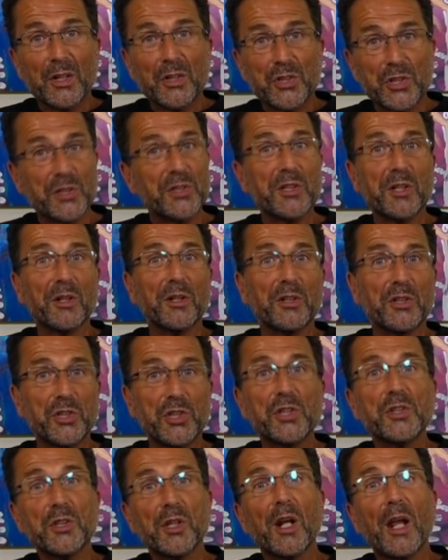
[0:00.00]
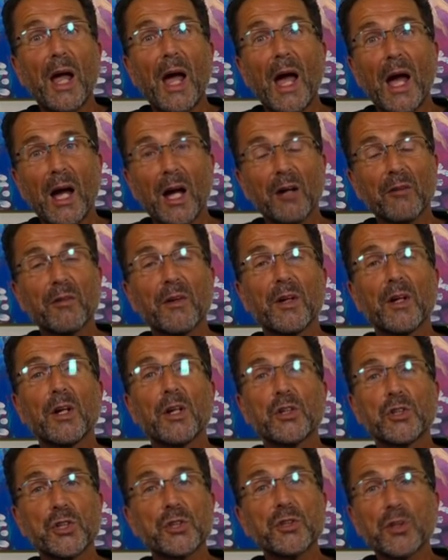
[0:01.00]
she's going to she's going to have
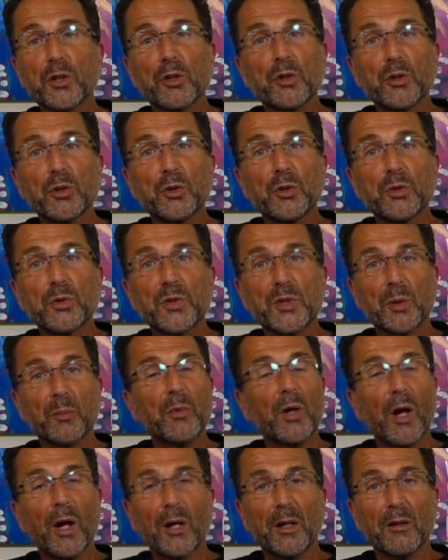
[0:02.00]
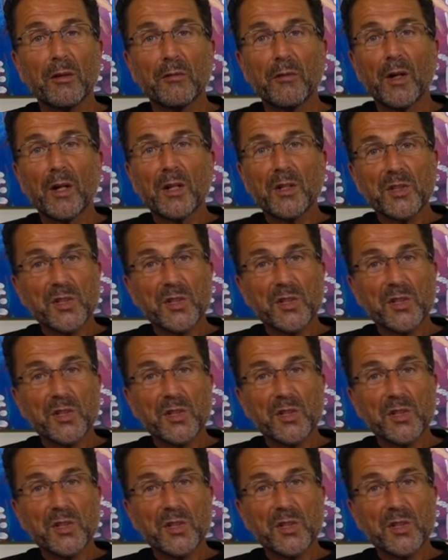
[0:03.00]
she's going to do some kind of